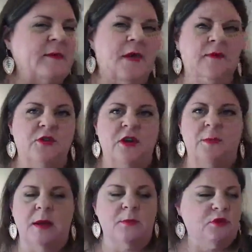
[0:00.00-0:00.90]
what I'm doing on
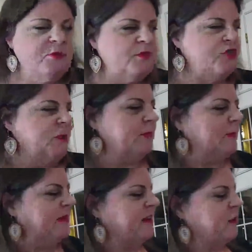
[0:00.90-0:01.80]
my embroidery machine, but let
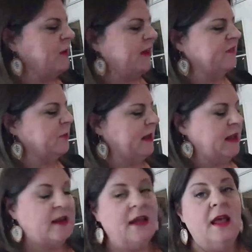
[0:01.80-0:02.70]
me tell you what else we
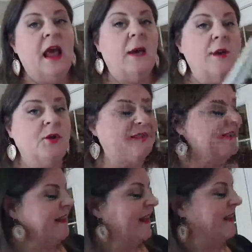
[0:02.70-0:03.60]
need. I'm going to go ahead and
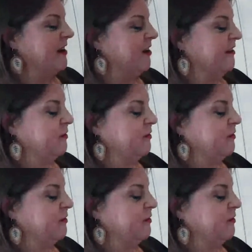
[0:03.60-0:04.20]
slide that on. So